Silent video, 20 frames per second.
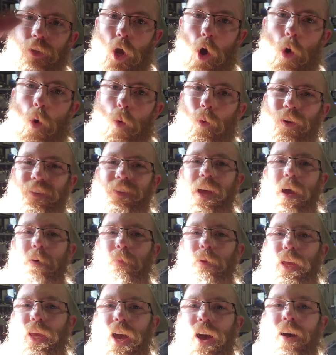Yo, what's
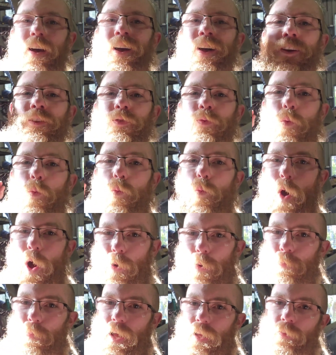happening guys?
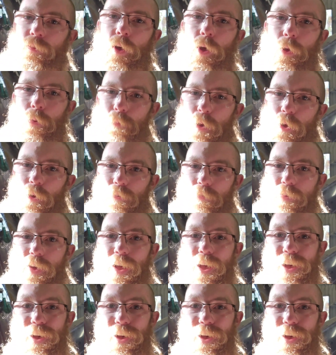Welcome back to Tokimotive.